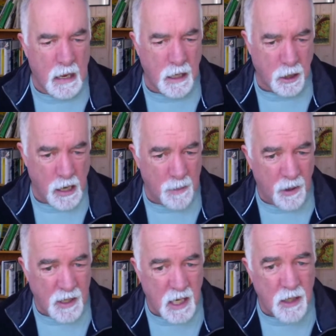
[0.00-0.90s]
Is your
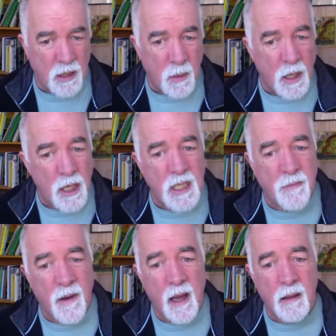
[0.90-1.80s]
copyright section a way to
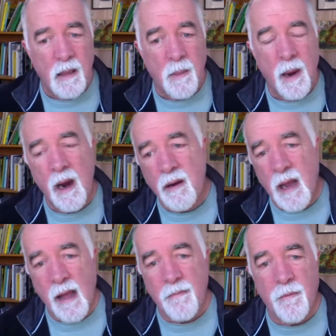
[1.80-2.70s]
justify the
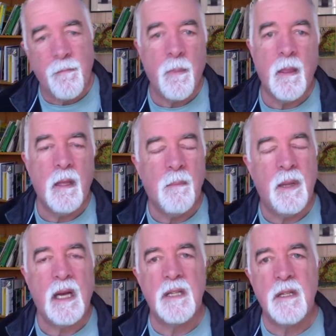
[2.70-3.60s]
paragraph?
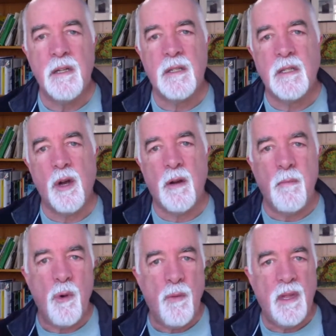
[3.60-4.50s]
Because they're sort
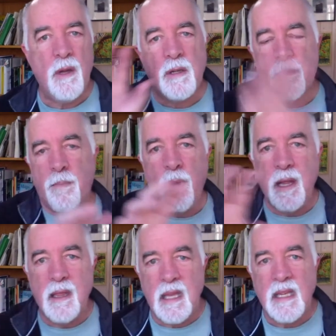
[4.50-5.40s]
of moving you to
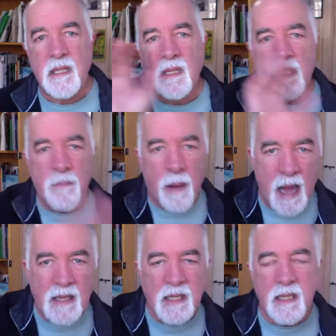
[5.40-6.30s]
putting things in these
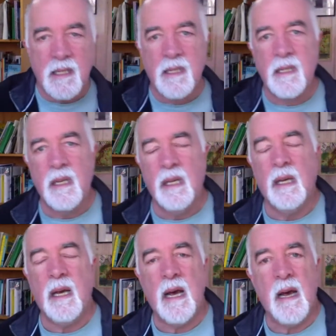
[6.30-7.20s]
boxes,
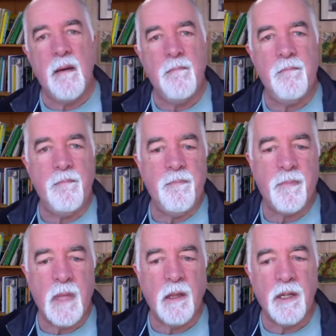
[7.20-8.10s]

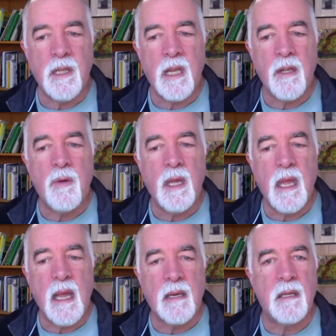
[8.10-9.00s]
it looks like you
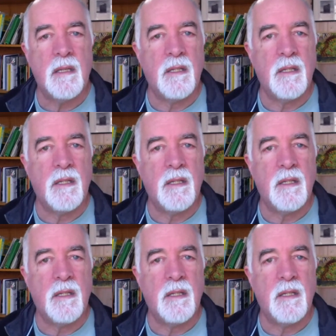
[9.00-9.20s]
can't.